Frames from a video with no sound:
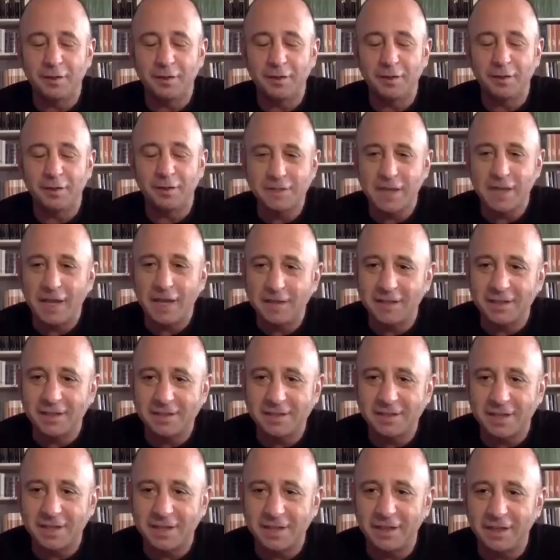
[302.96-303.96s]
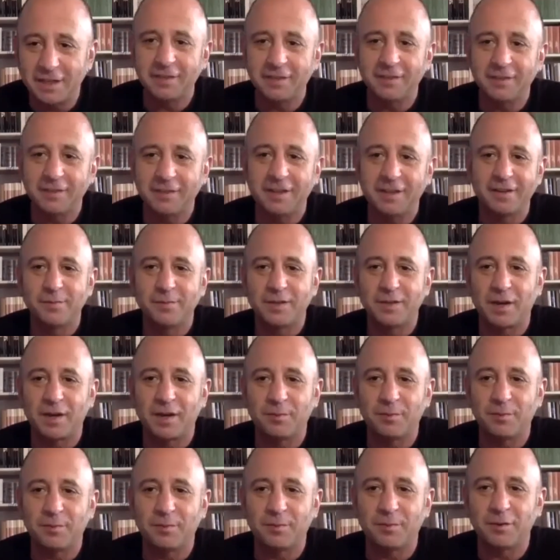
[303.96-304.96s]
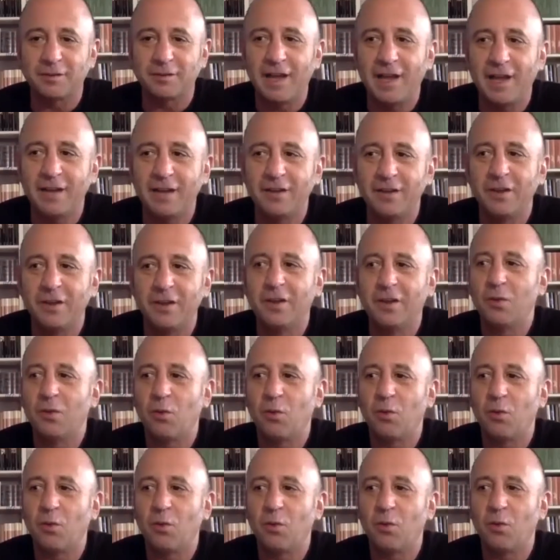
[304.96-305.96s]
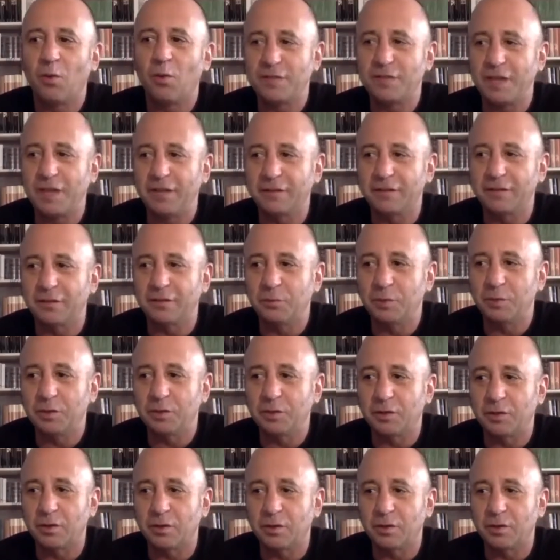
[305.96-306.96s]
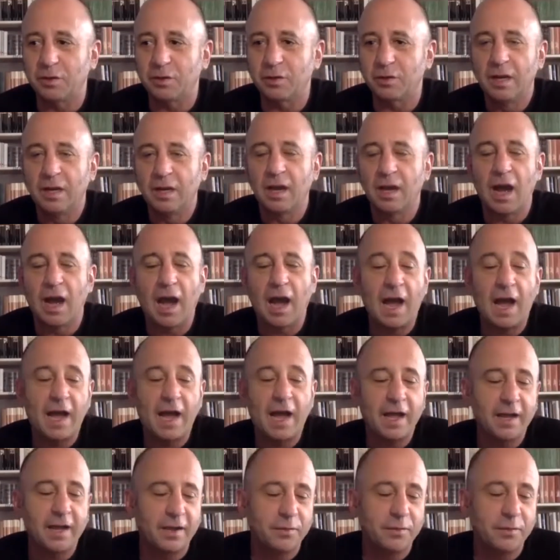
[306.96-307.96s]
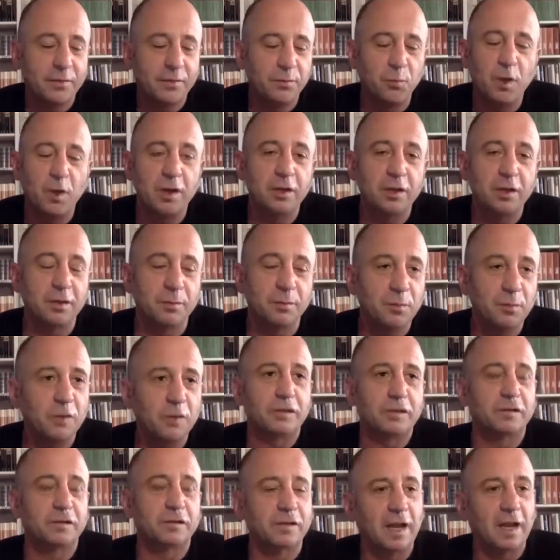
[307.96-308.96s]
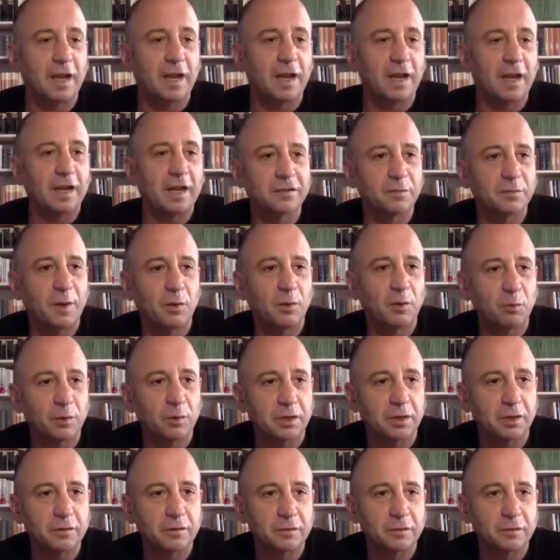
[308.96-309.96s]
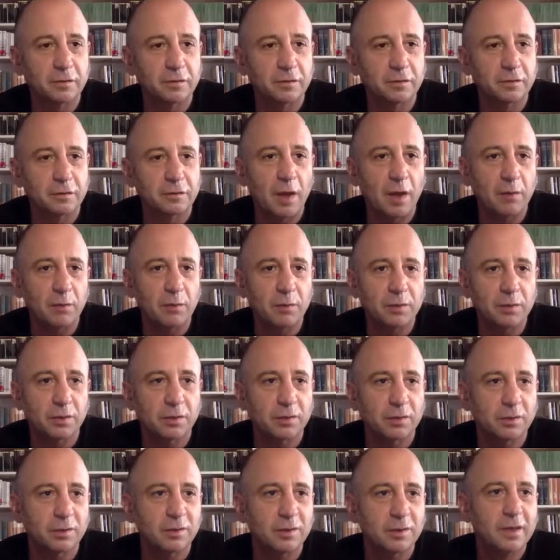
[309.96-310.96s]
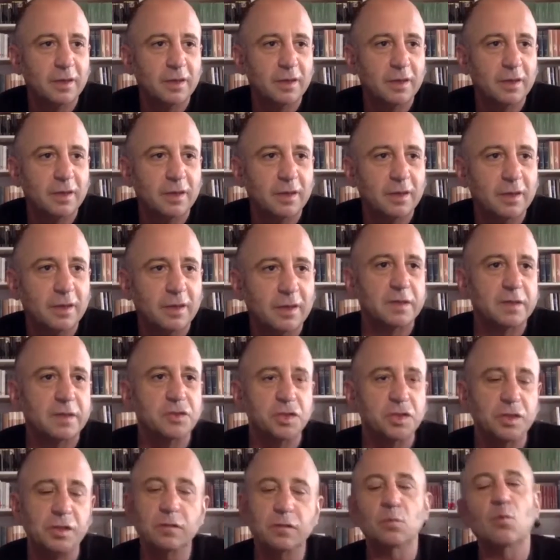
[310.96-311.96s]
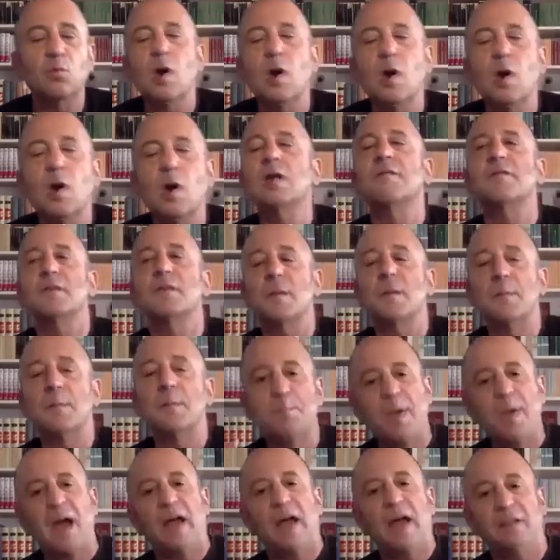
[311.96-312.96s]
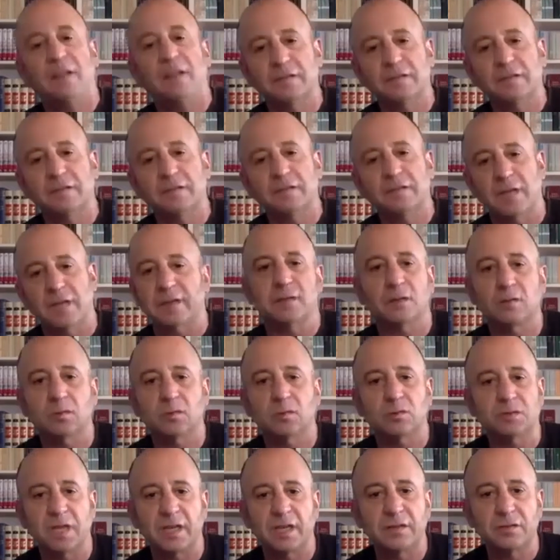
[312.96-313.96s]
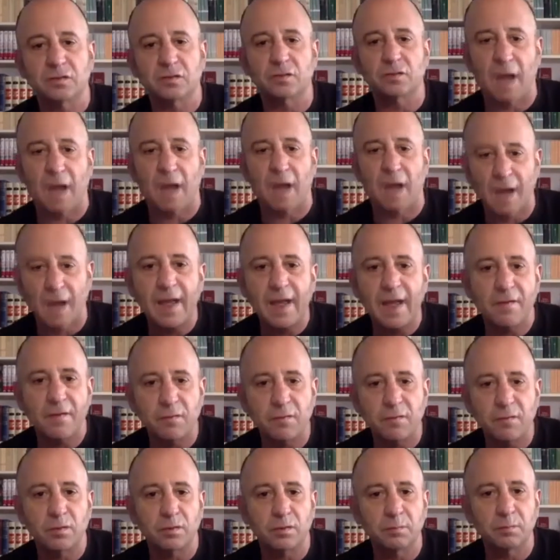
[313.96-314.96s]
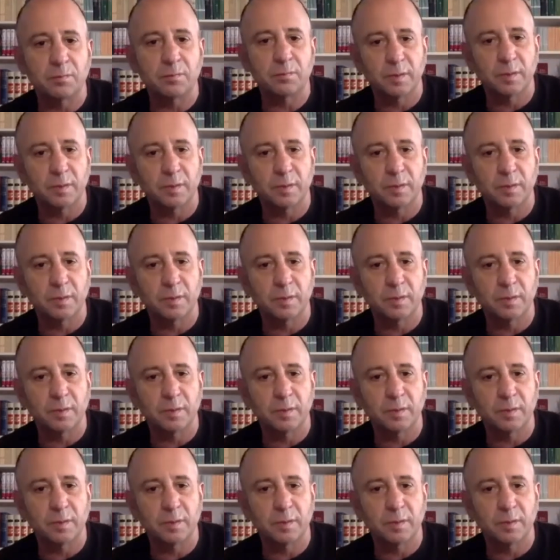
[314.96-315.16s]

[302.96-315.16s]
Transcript: attended a tasting that Deborah's led or have tasted with her. One of the most exciting things about working on slow wine with her was that she's one of the best technical tasters I've ever